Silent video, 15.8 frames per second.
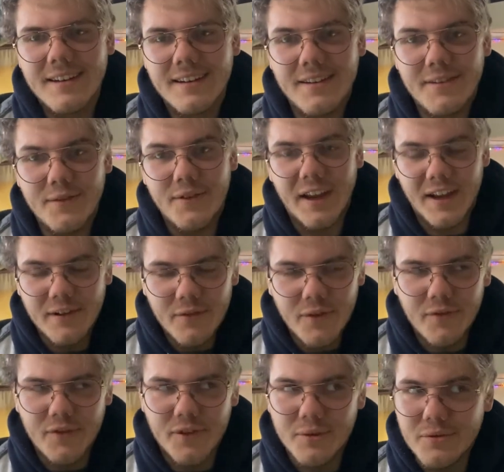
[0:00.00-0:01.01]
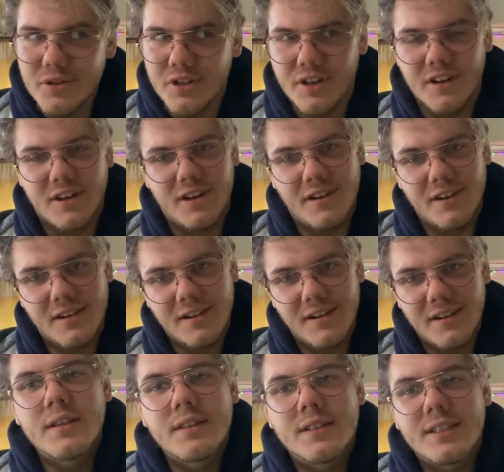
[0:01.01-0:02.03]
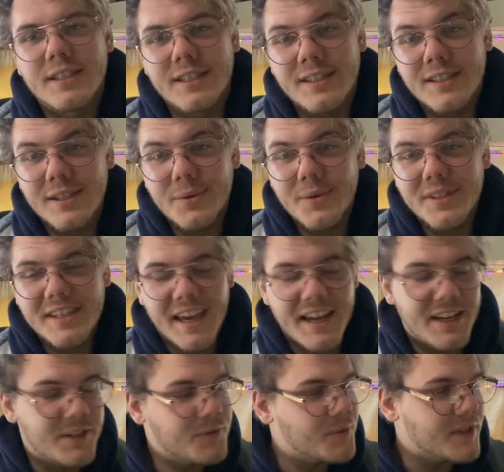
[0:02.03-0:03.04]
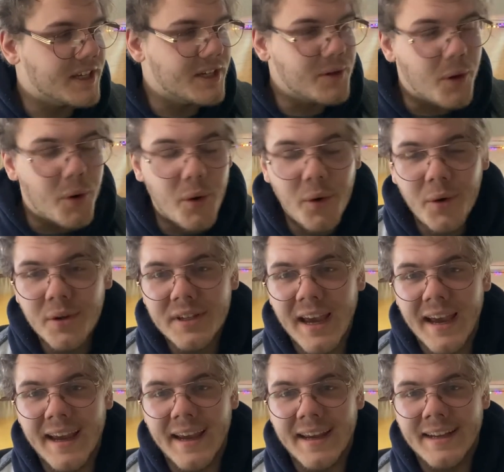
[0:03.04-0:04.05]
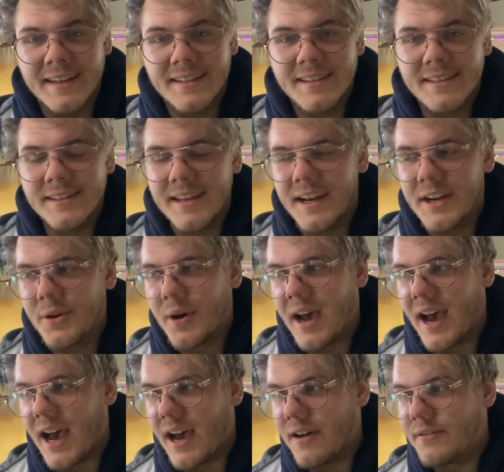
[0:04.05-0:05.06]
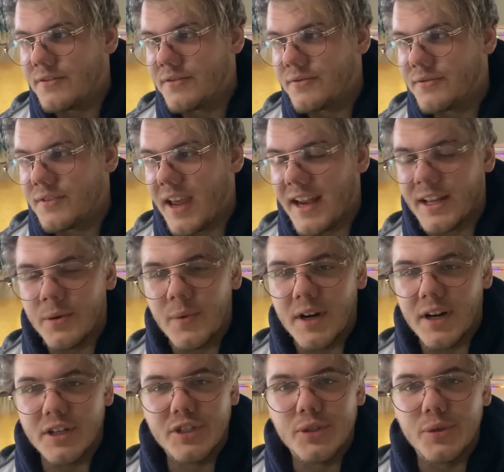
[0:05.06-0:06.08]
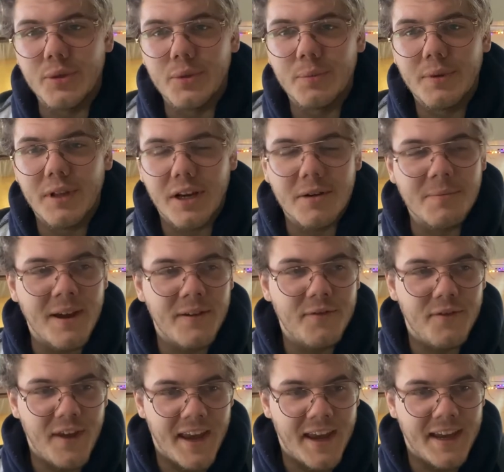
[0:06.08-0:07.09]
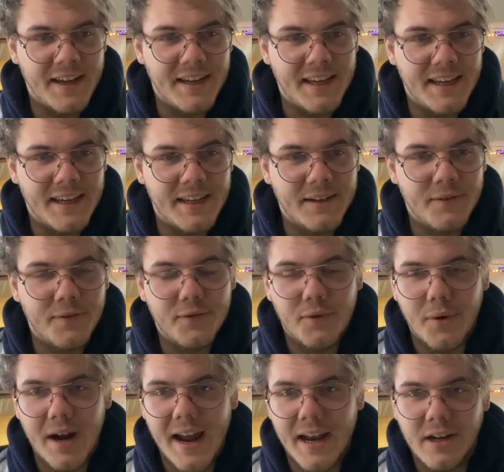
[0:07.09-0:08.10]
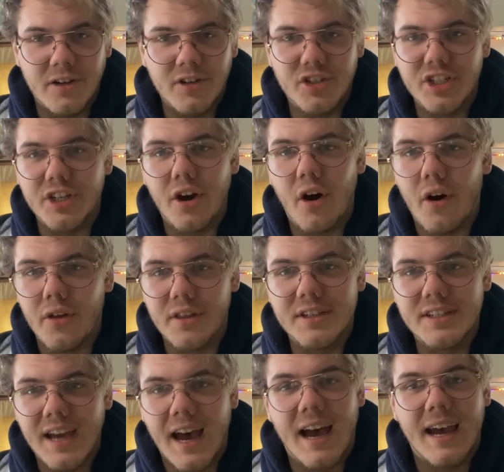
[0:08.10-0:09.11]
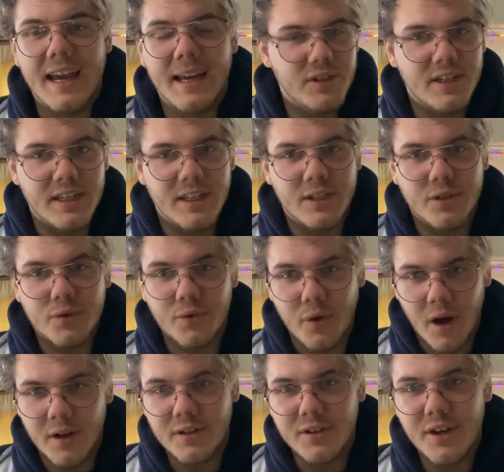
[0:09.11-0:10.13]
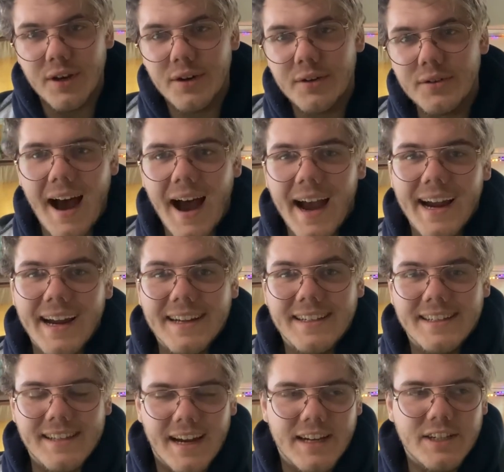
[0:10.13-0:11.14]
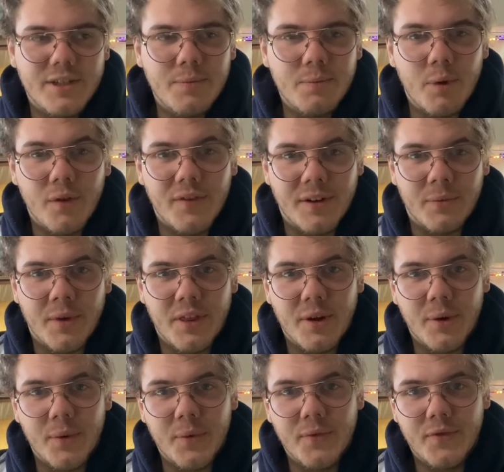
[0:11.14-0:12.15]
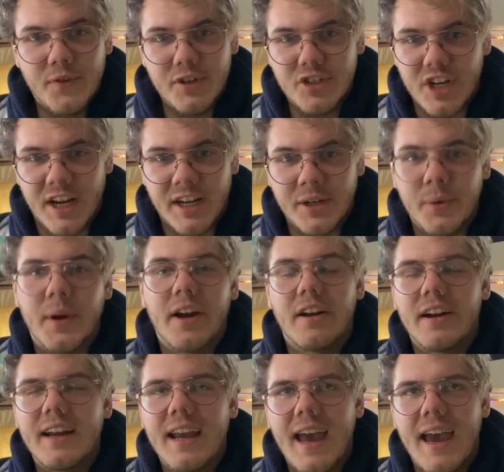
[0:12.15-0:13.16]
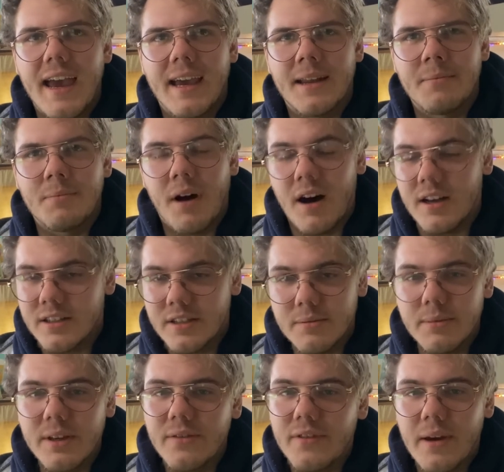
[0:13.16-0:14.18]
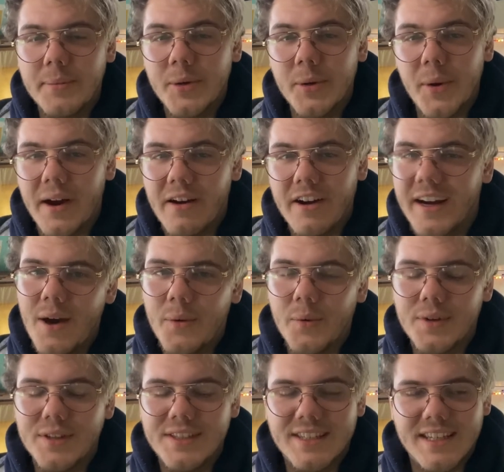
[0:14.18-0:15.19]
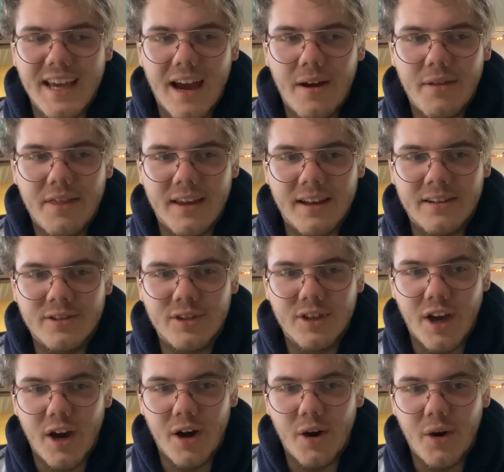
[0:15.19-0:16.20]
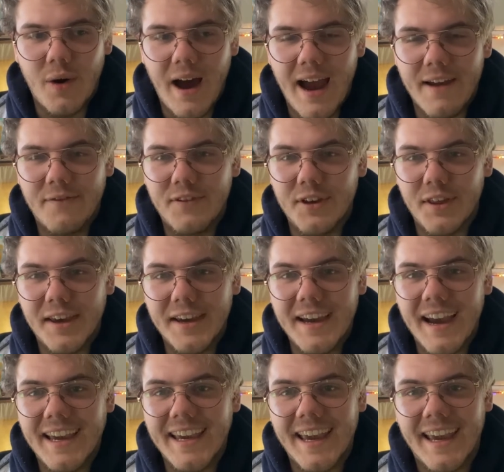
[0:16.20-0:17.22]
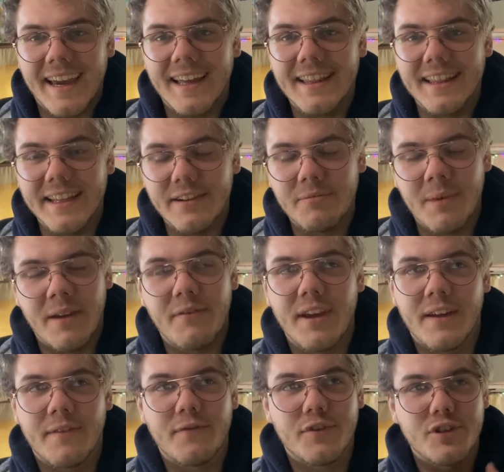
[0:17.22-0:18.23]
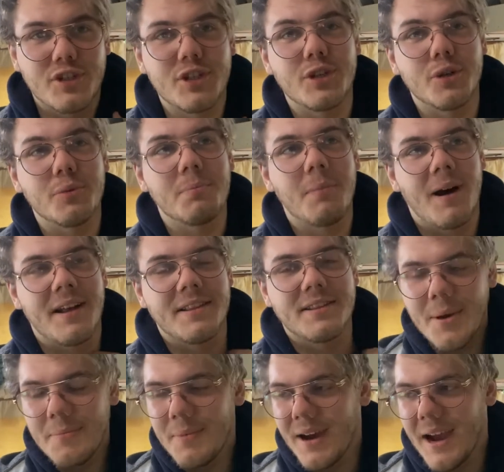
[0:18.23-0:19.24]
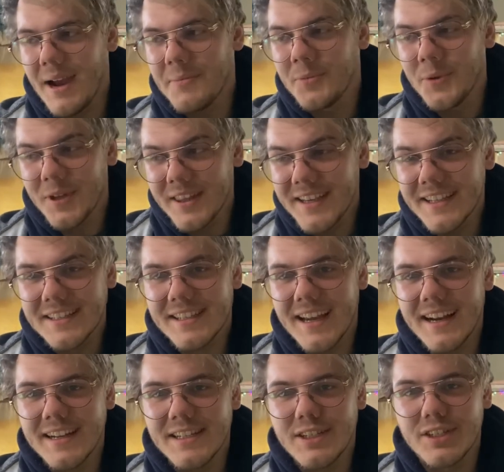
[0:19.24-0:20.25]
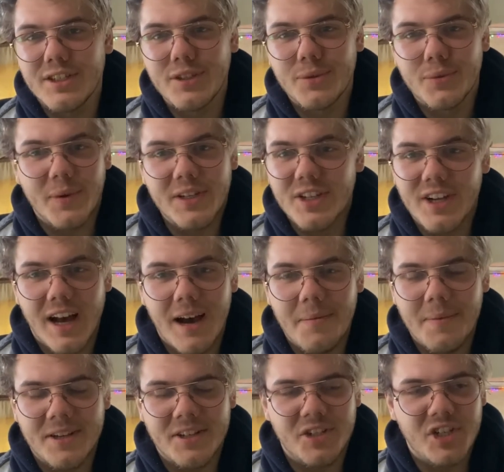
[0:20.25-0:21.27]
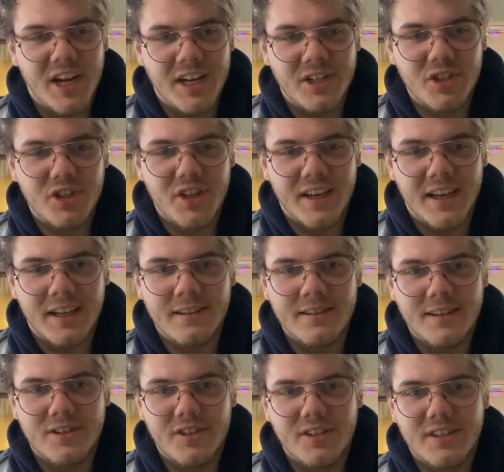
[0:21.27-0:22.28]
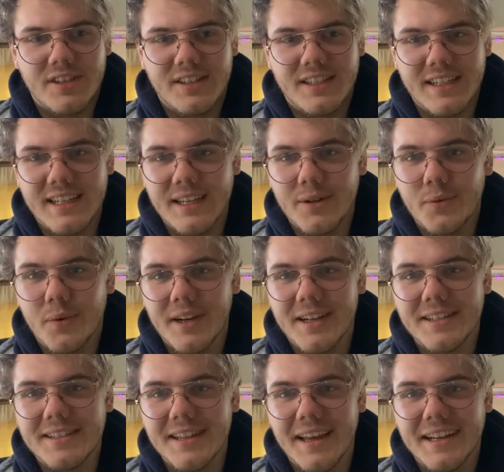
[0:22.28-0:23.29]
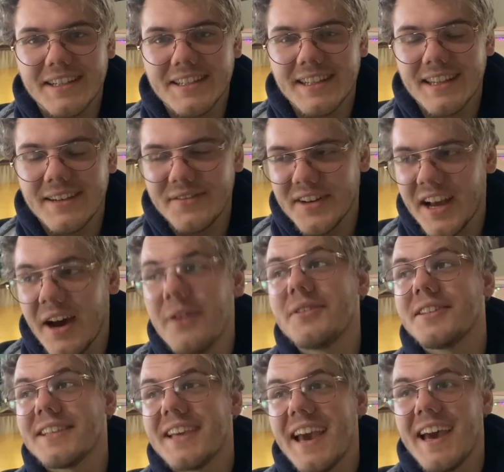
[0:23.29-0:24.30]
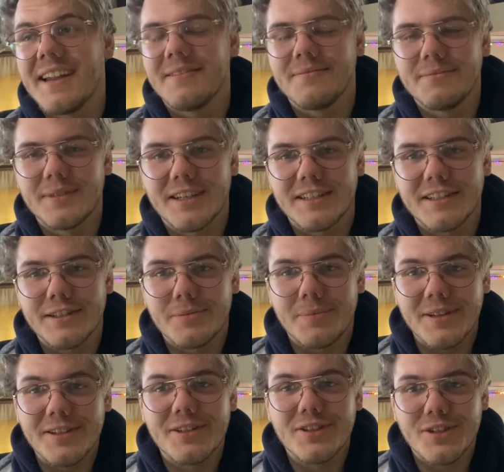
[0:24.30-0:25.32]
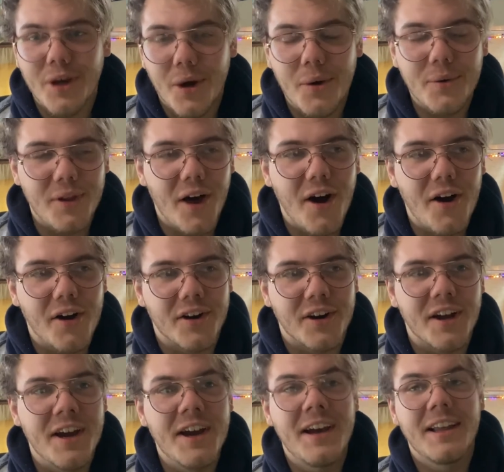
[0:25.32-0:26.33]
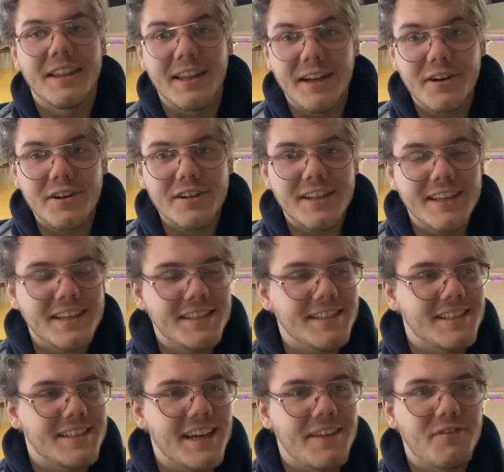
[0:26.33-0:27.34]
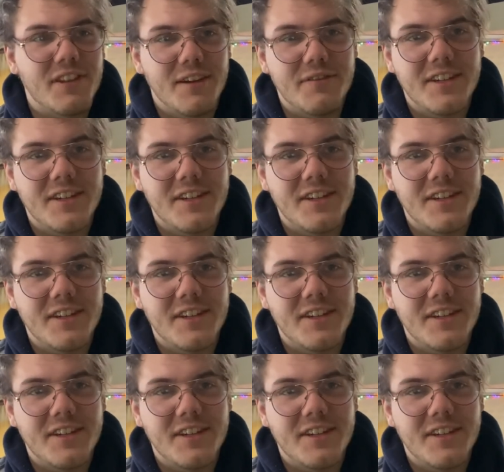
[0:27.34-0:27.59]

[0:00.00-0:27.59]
van of the future since it was getting really cold and since I don't have anywhere to plug my van in for energy all the time in Toronto, I decided to move in with her for January and possibly February. We'll see how things go. I feel like I can't leave my van for two months, but I'm really excited to switch it up and change things and just see what it's like to live in a house again because it's been so long. Literally, since I've lived in